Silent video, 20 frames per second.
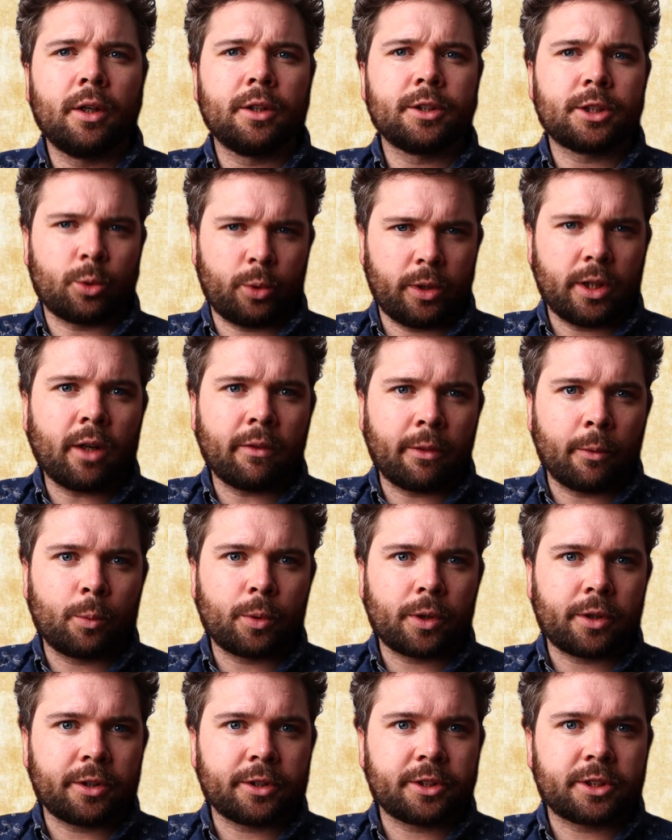So in other
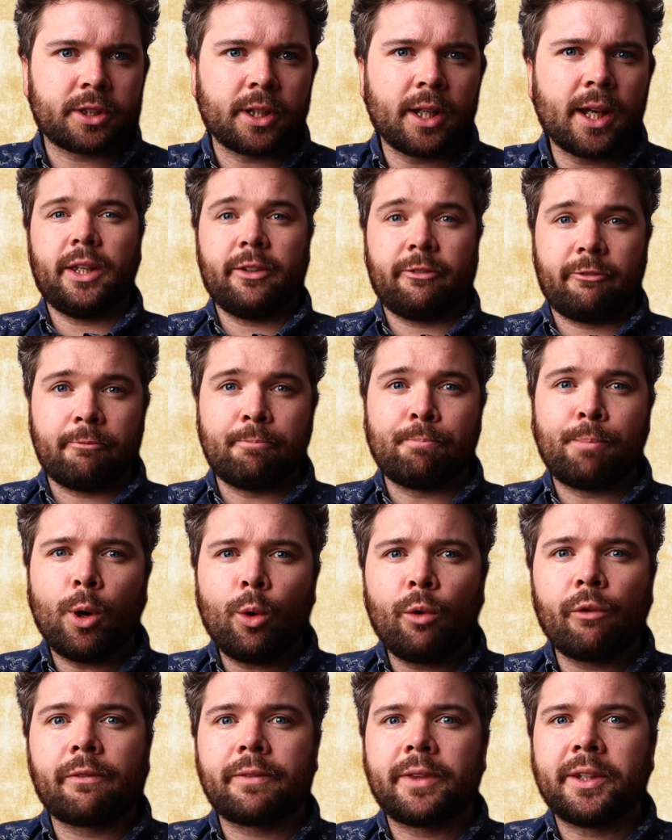words, if
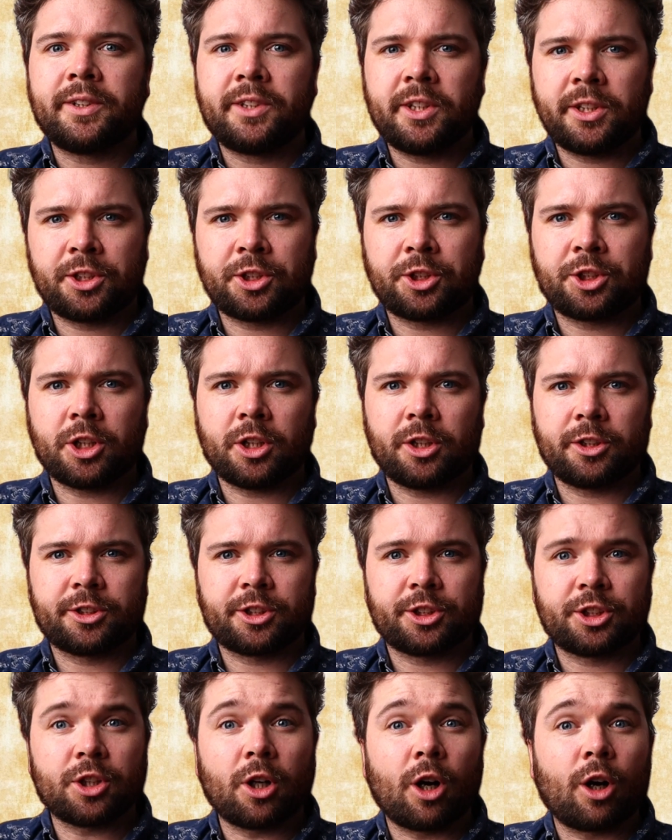both the
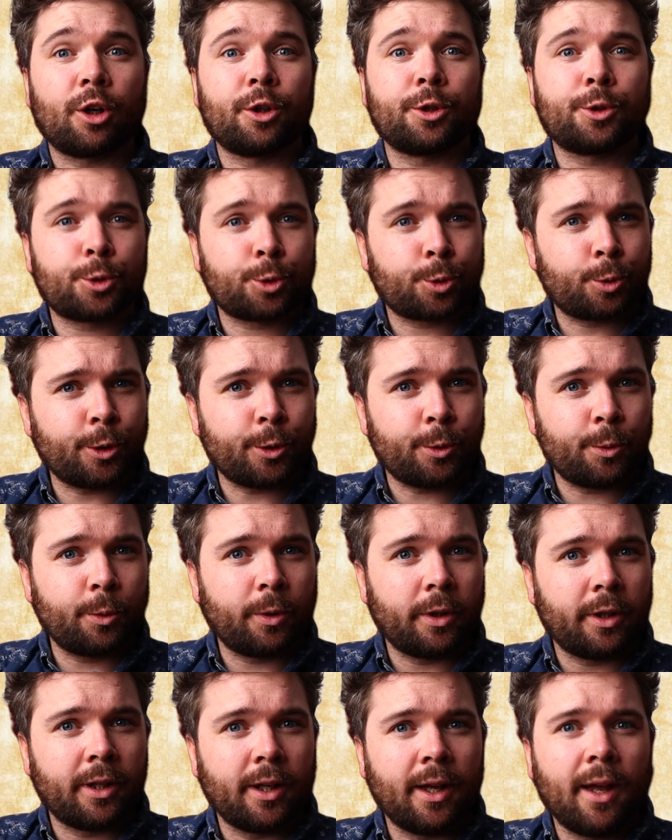disjuncts are
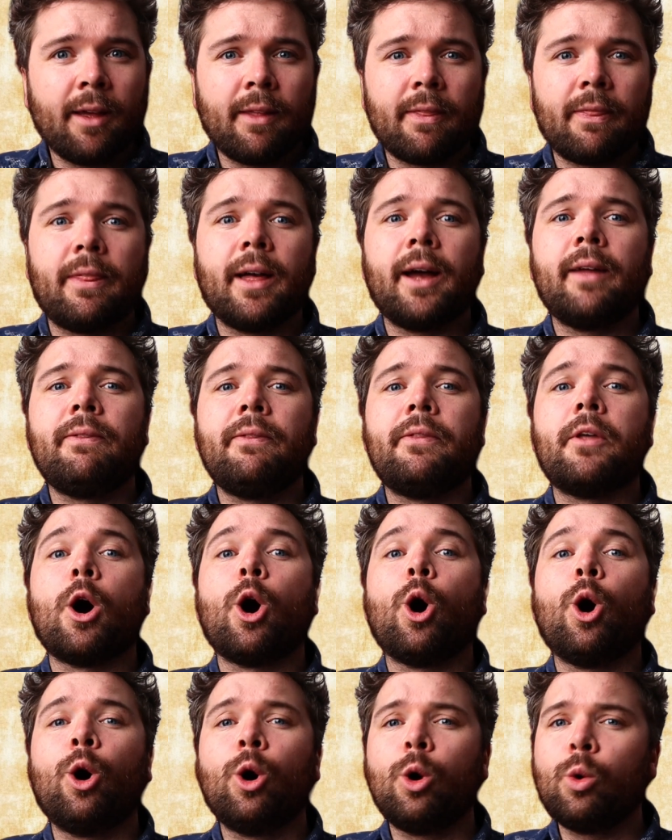true, then the
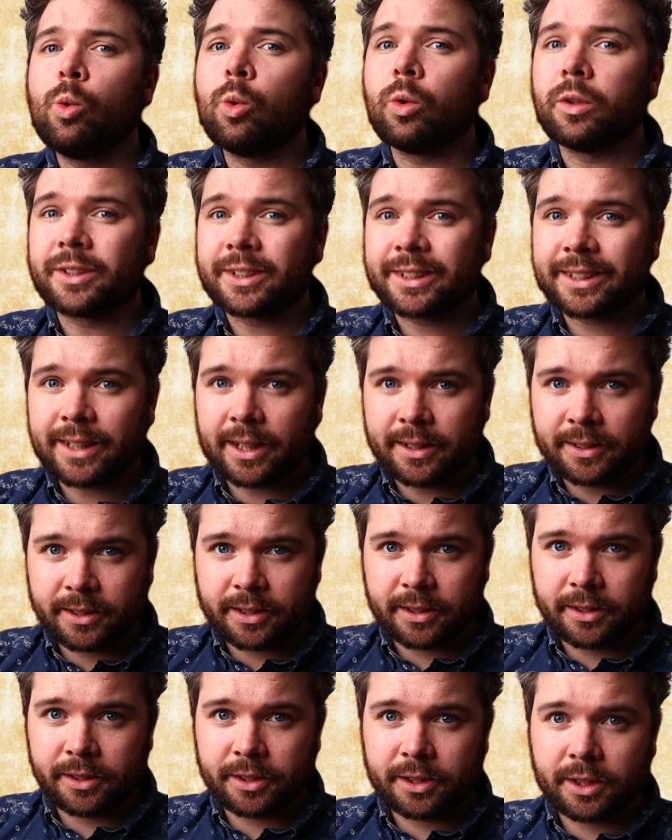whole
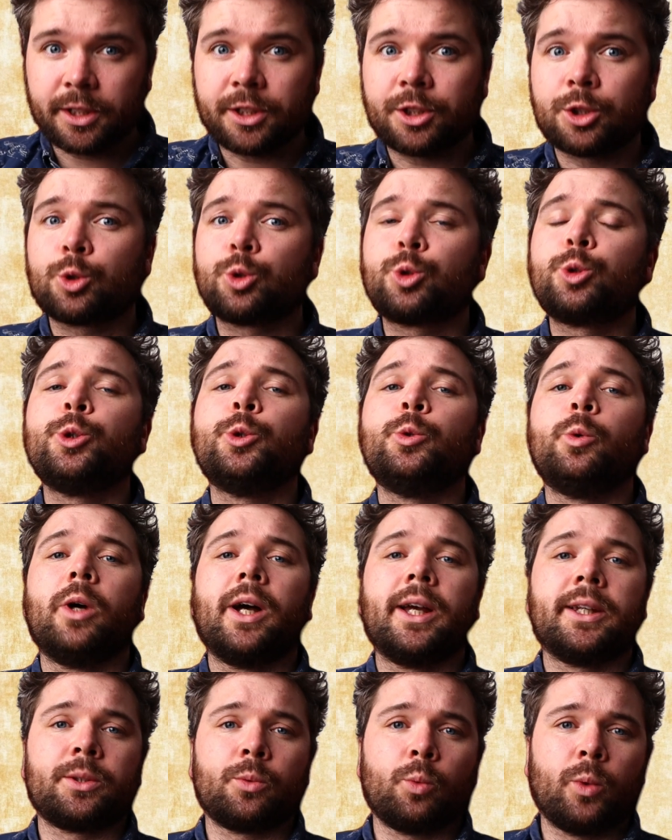sentence is true
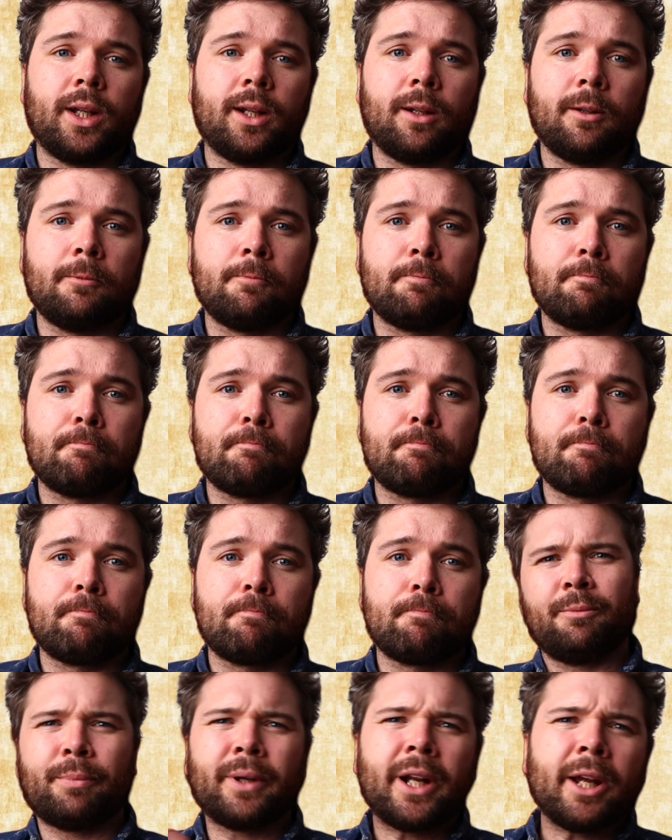as well.
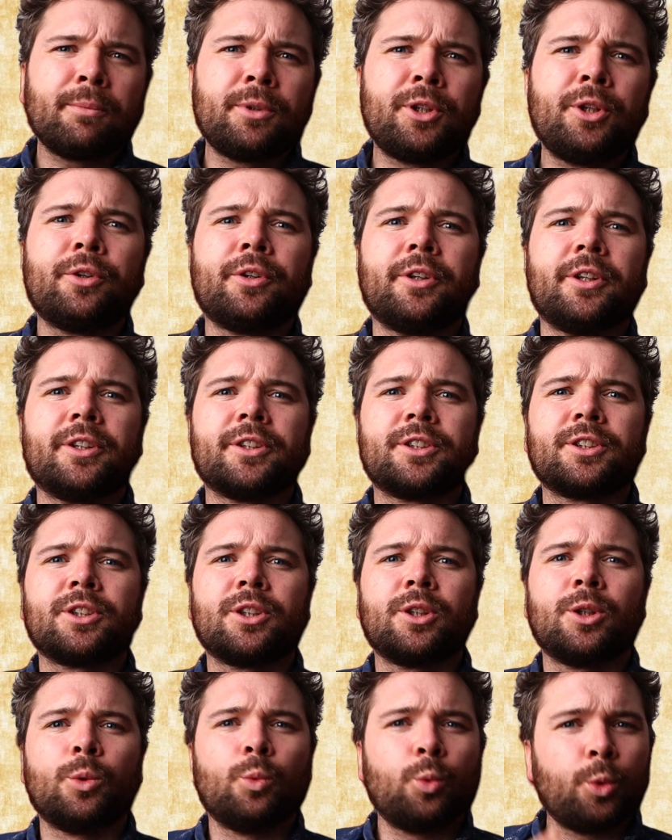But I'm curious,
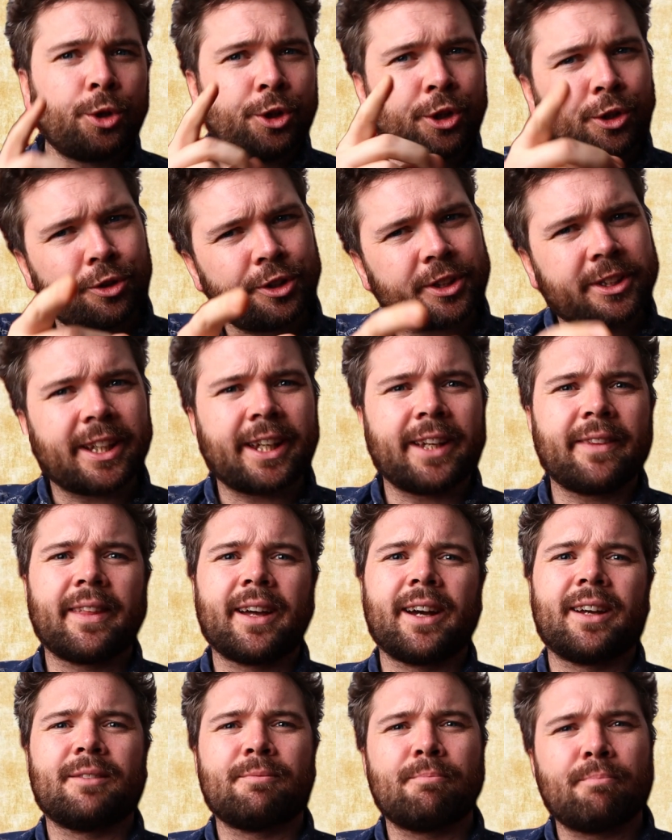would you say
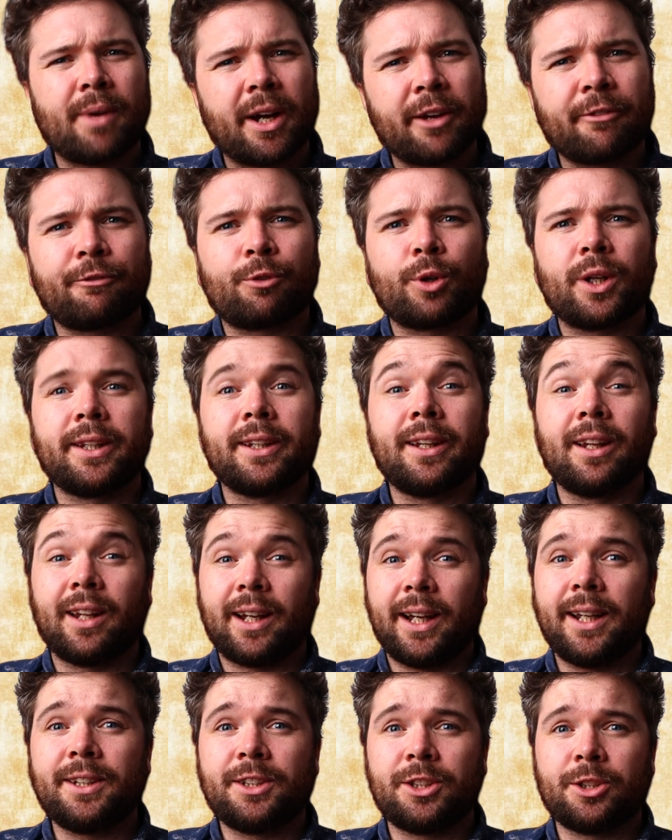that my friend
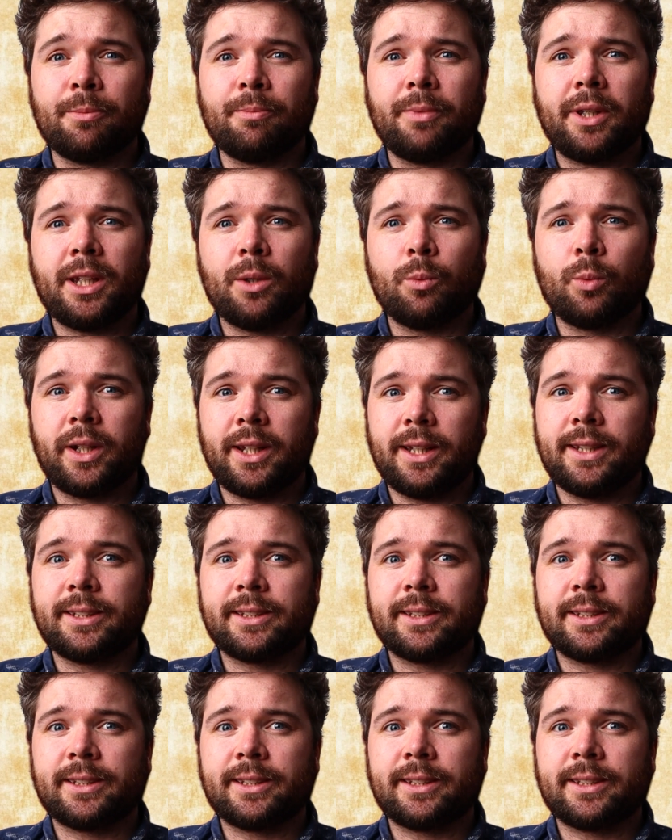lied to me when he